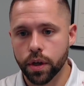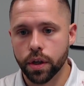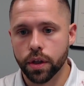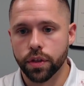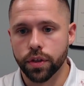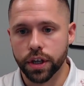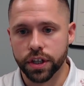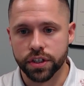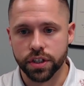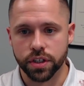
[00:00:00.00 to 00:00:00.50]

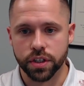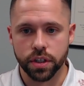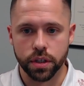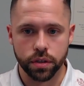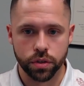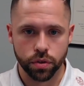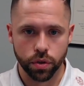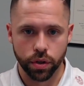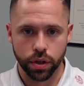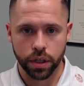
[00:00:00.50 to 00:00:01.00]
This is
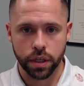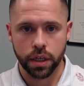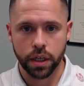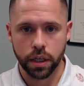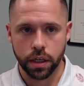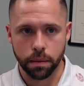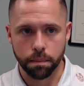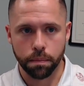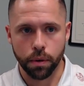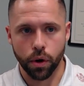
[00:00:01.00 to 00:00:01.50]
sort of the key
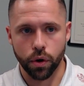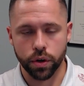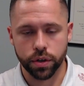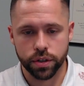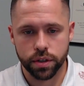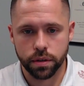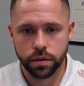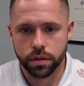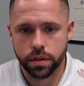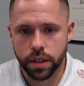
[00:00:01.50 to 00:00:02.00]
component
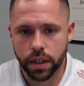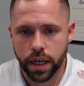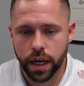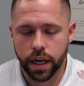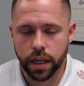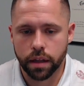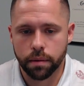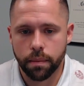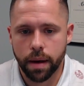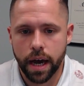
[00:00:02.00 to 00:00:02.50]
to
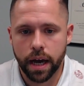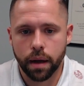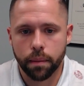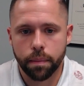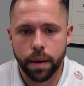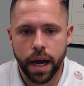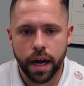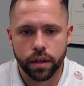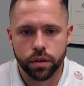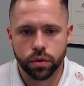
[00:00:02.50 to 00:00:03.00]
getting the mega
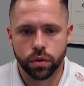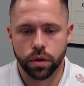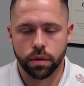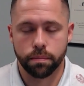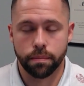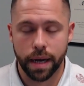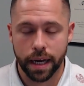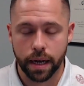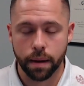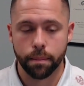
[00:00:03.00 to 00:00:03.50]

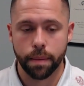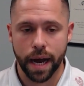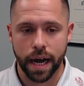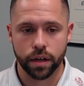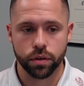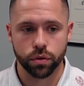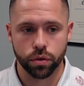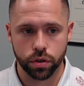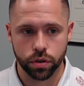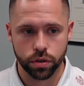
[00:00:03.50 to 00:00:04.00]

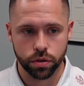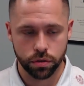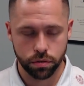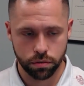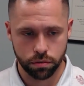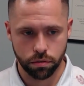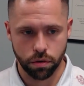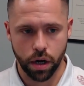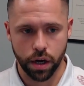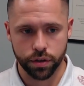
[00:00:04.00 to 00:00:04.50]
backdoor
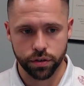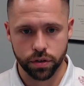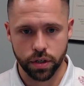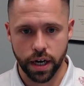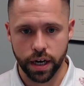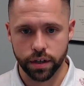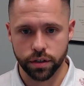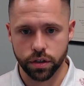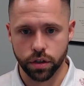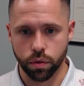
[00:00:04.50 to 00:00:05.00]
Roth
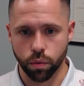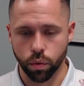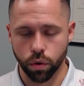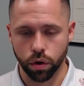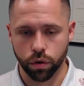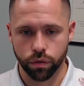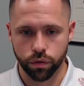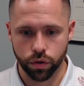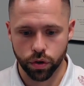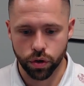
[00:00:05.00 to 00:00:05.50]
strategy to
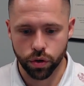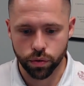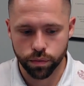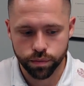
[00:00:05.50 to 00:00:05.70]
work for you.